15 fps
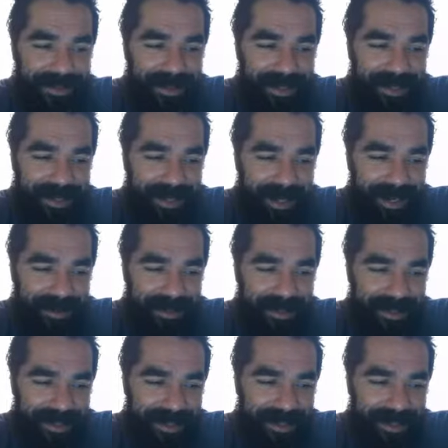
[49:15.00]
Fucking, I
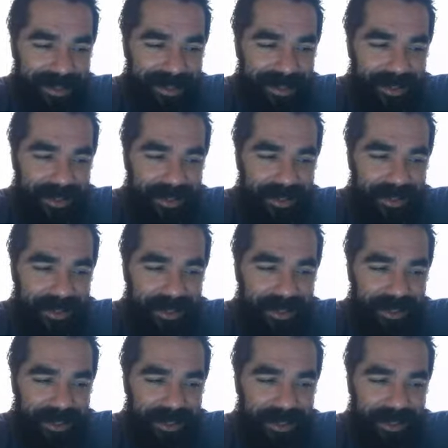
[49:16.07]
was uh,
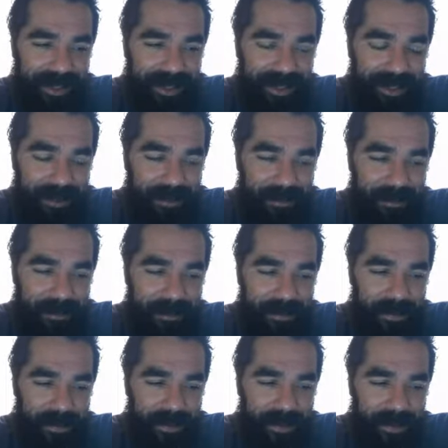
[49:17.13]
the um,
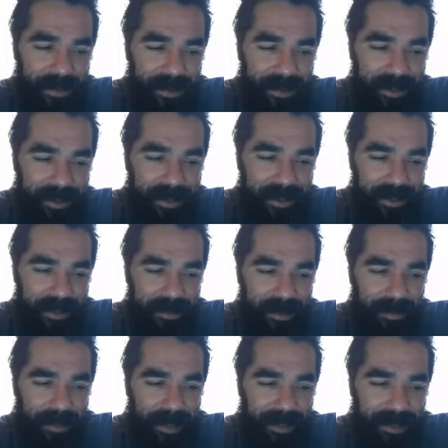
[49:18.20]

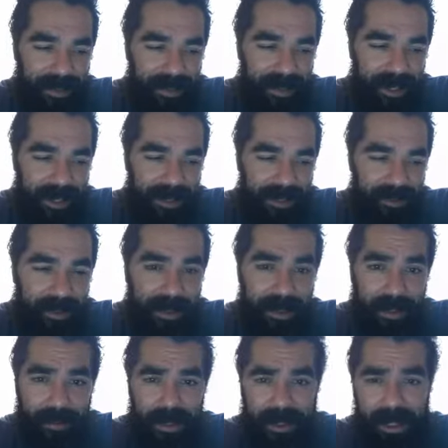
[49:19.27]
my boss is talking to me,
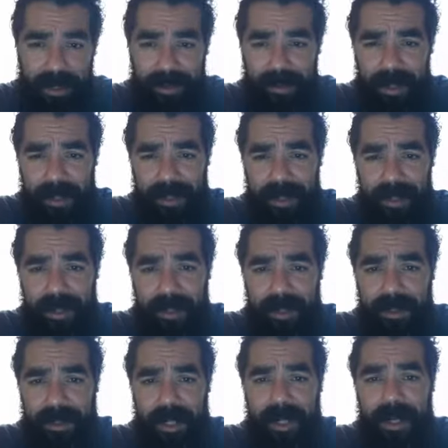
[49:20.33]
and I'm like, yeah, the way I see it
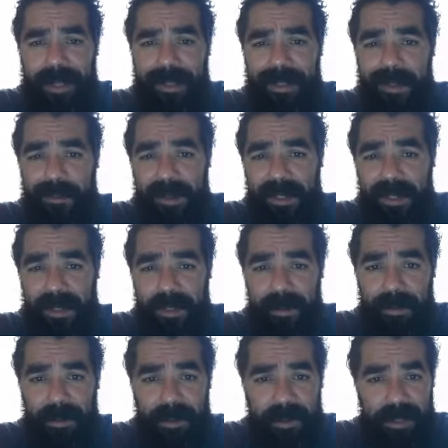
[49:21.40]
is, I got a Simba
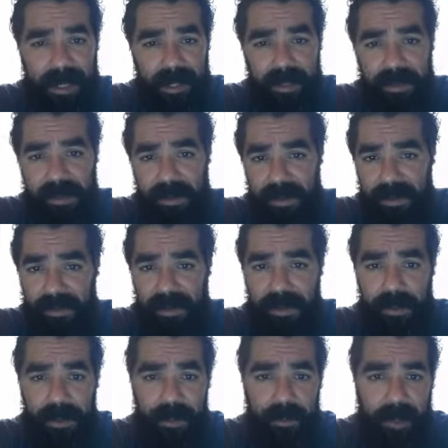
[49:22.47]
system. There's sales, there's
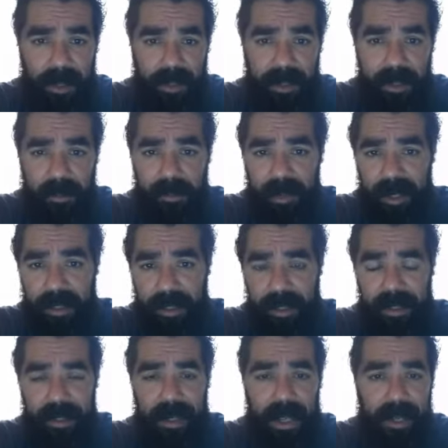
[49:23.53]
inventory, marketing, branding,
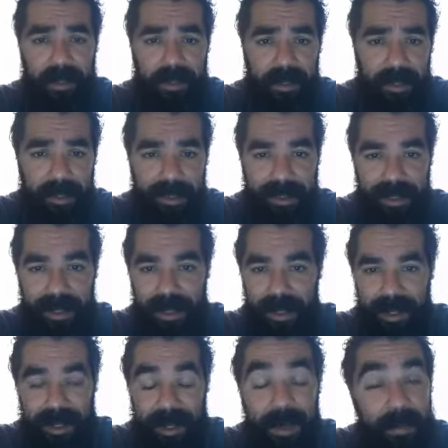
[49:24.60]
and analytics.
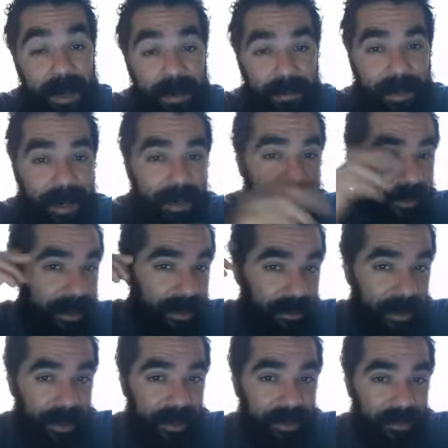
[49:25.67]
And my, my, my
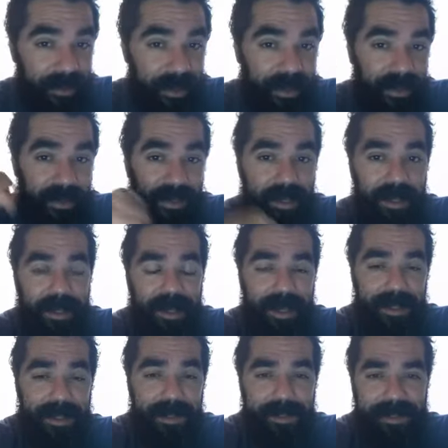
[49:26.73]
writing brain is like,
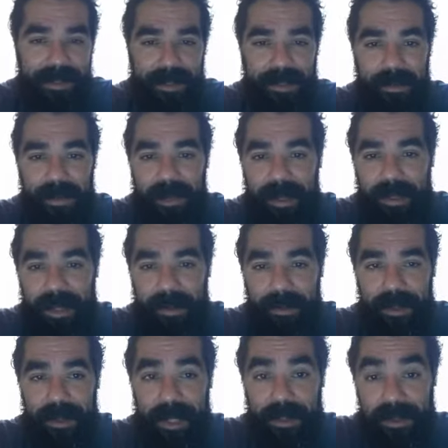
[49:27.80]
I should still work on that
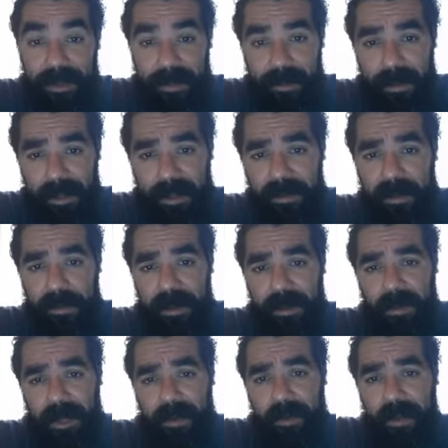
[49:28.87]
book. That's a good book. If I'm going
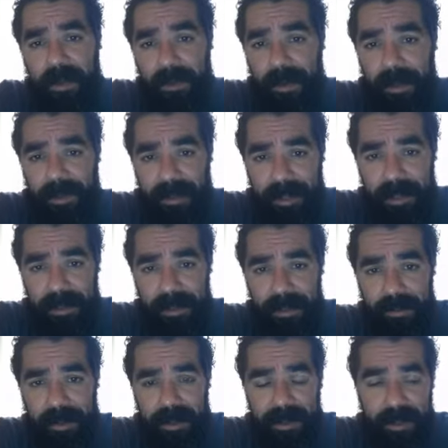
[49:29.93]
to write a book about sales
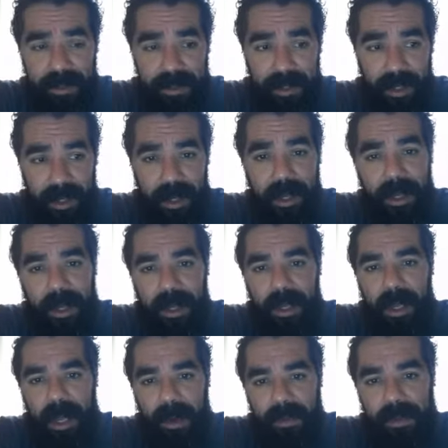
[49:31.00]
and business,
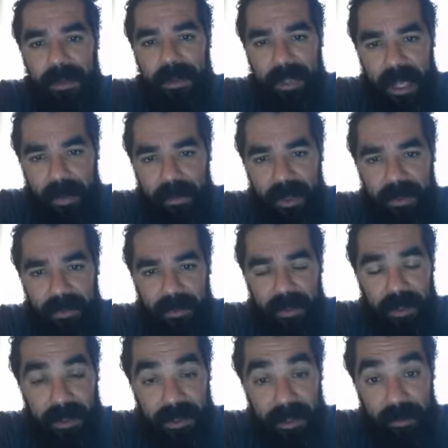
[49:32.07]
I would use that metaphor,
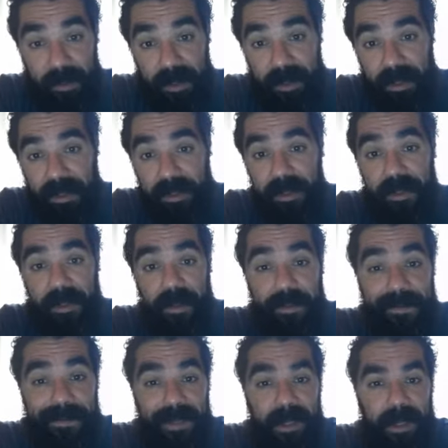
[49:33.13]
the Simba system.